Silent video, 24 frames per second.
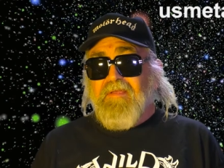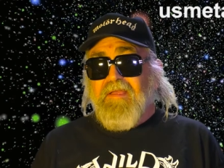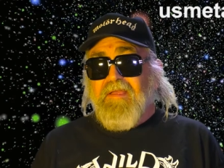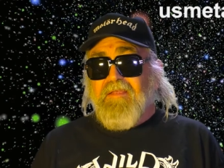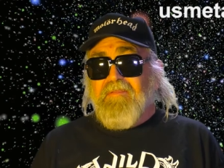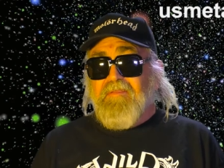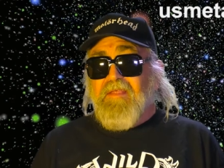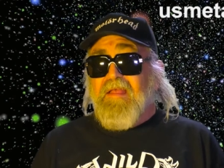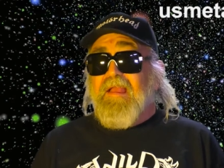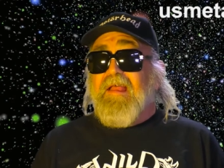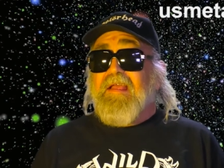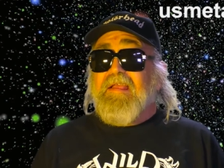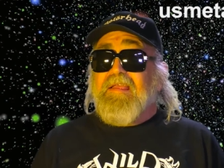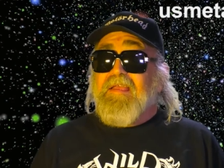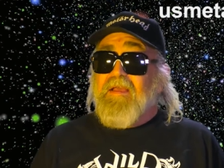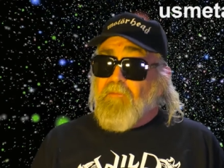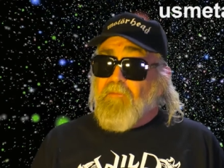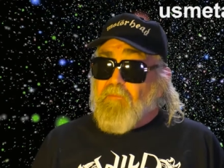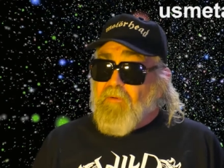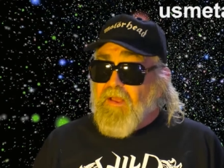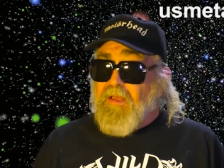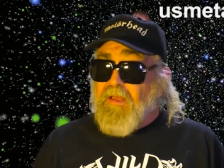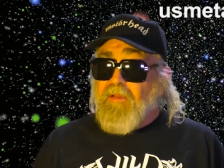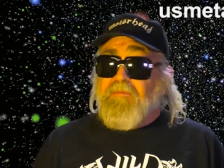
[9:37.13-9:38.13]
And then
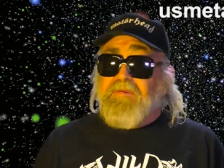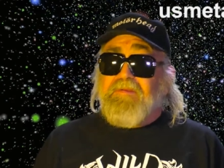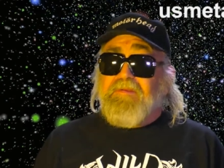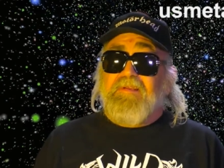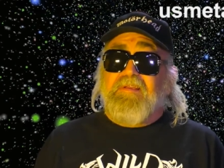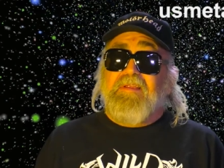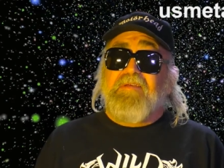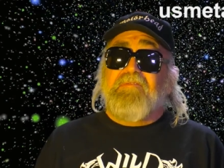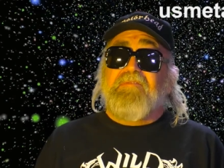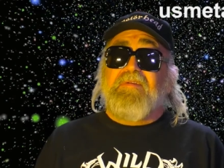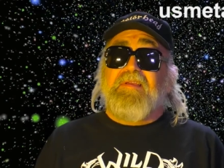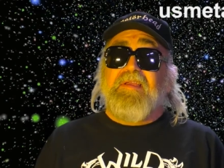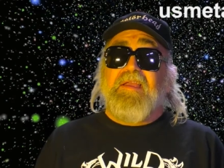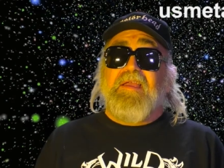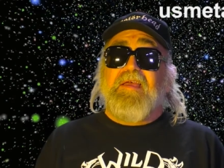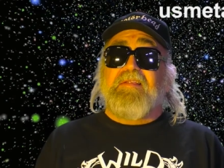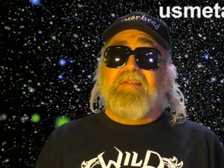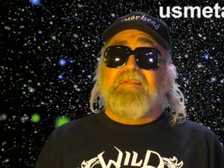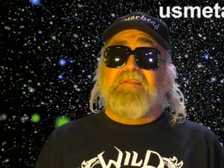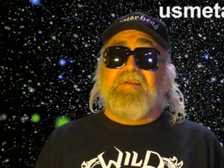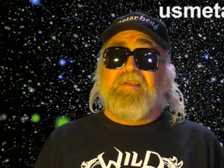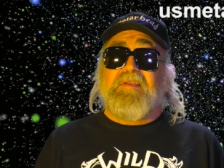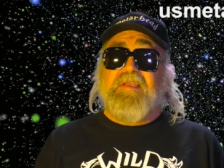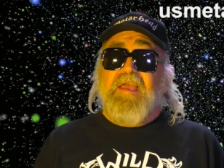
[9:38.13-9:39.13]
while I was living
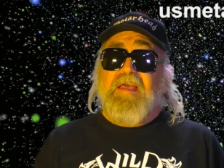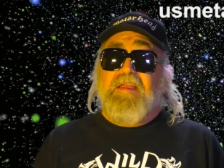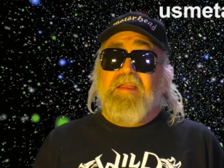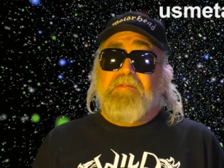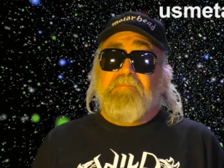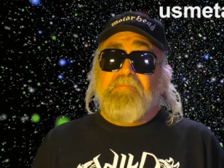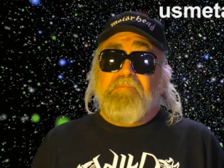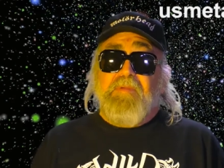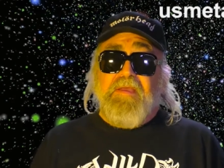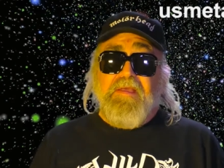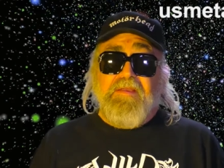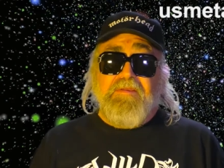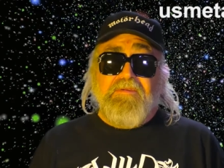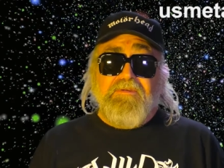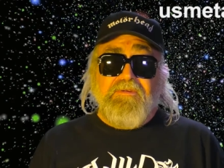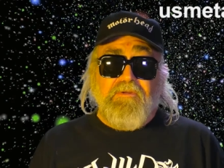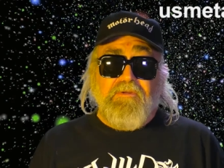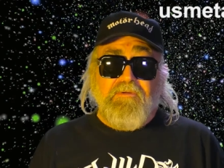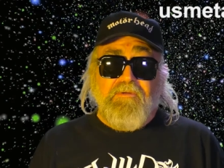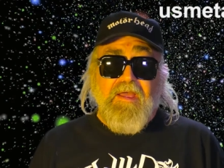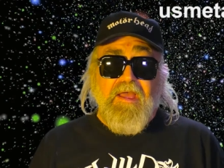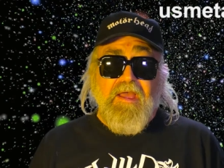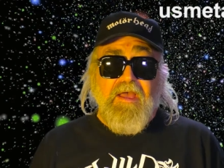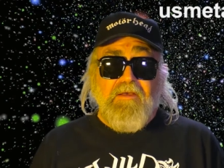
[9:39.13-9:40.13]
at the Ken and Ben
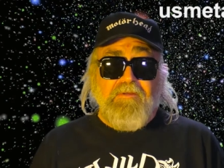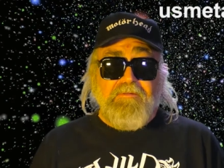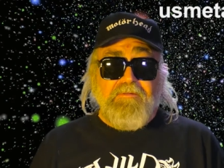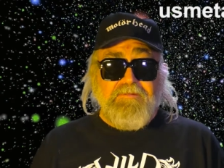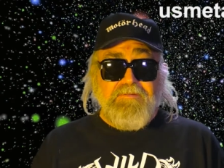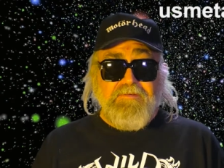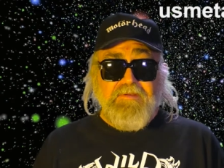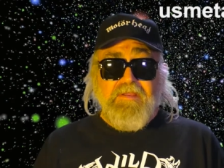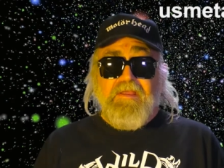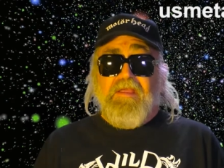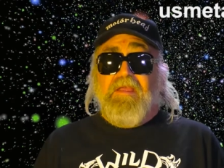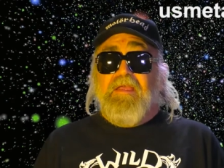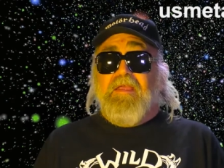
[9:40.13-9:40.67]
show house,